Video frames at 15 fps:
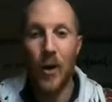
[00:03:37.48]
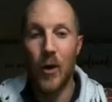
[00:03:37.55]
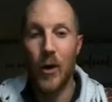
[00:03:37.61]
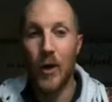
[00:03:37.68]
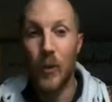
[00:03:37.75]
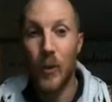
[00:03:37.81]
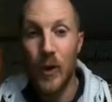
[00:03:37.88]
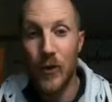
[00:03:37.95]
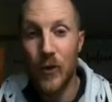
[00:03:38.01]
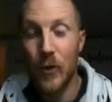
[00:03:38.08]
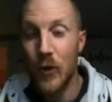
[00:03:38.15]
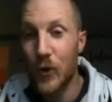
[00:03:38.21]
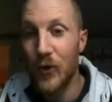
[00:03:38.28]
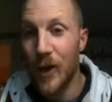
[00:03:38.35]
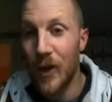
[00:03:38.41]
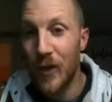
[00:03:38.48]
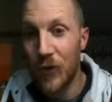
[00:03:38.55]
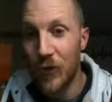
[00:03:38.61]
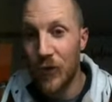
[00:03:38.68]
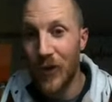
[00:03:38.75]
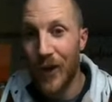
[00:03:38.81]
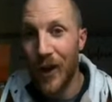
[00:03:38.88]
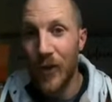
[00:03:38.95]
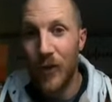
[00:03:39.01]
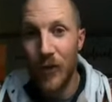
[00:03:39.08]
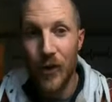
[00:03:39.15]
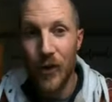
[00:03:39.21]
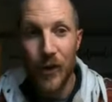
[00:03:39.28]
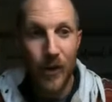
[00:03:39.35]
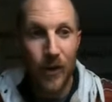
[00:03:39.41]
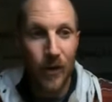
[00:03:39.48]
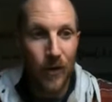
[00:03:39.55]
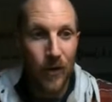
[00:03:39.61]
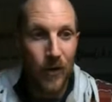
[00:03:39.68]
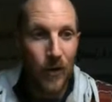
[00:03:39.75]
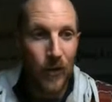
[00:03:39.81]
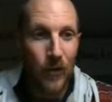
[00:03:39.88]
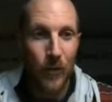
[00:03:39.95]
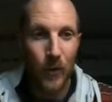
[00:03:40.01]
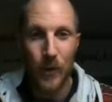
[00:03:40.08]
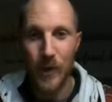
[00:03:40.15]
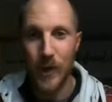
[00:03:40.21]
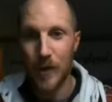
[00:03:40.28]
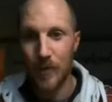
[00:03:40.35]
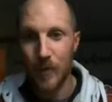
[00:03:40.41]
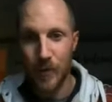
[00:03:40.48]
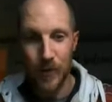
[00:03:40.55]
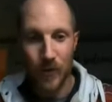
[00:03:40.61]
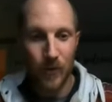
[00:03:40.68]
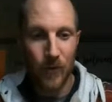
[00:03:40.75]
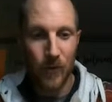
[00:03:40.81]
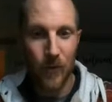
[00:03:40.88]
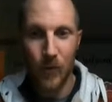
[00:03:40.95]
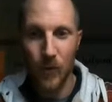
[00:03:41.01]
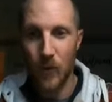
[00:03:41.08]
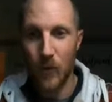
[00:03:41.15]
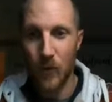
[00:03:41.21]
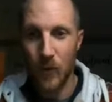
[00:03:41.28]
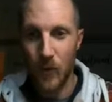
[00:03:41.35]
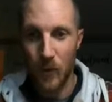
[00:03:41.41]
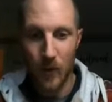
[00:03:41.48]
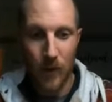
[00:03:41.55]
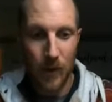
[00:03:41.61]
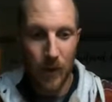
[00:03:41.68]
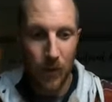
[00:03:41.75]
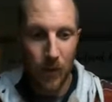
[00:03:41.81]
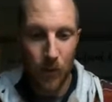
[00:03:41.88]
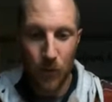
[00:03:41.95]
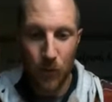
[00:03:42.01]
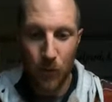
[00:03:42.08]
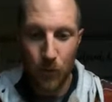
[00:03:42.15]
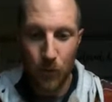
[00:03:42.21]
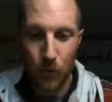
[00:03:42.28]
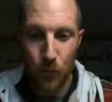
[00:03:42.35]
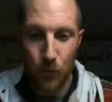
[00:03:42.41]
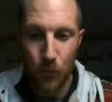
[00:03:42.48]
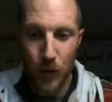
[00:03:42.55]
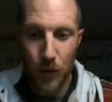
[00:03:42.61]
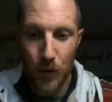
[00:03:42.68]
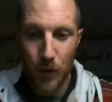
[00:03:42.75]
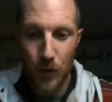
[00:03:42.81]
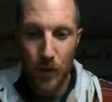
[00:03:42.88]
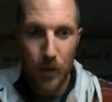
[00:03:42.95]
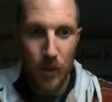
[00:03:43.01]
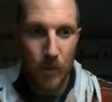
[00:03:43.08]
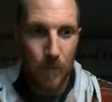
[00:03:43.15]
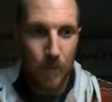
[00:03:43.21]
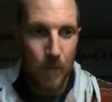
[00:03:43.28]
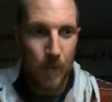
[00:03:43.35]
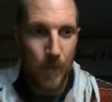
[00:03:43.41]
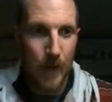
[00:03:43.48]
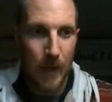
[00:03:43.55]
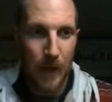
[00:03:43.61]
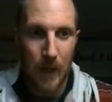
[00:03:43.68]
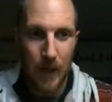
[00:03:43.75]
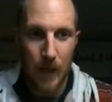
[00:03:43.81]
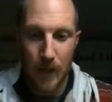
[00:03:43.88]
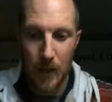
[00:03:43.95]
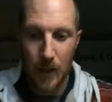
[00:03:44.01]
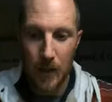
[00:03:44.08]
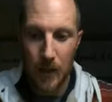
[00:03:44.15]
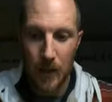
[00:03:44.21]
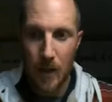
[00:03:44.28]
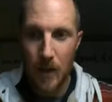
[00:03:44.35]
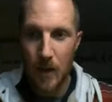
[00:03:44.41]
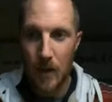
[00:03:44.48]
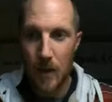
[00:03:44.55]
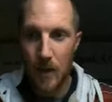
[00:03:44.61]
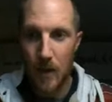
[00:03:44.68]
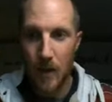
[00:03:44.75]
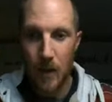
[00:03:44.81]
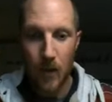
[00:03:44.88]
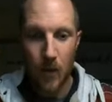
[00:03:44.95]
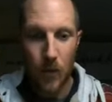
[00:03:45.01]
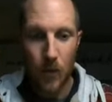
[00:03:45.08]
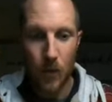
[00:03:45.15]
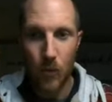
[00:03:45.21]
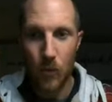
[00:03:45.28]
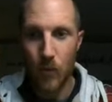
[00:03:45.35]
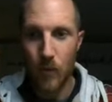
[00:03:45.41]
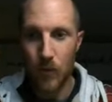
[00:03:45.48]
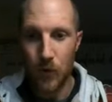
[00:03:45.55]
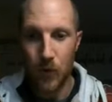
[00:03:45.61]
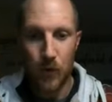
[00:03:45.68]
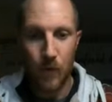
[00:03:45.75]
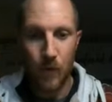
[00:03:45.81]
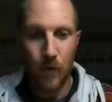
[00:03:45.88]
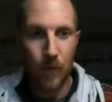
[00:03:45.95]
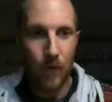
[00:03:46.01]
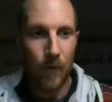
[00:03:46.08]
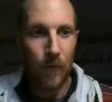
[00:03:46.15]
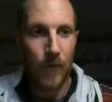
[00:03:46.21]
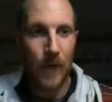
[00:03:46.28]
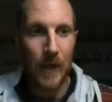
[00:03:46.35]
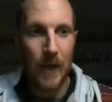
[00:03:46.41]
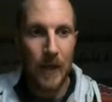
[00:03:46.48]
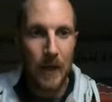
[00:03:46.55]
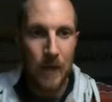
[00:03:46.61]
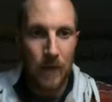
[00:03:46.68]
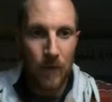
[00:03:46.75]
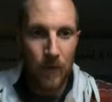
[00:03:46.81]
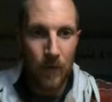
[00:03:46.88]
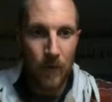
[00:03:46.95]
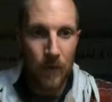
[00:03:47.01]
All right, well, let's get those answers entered in here and see what happens. So we're going to go with 3 pi over 5.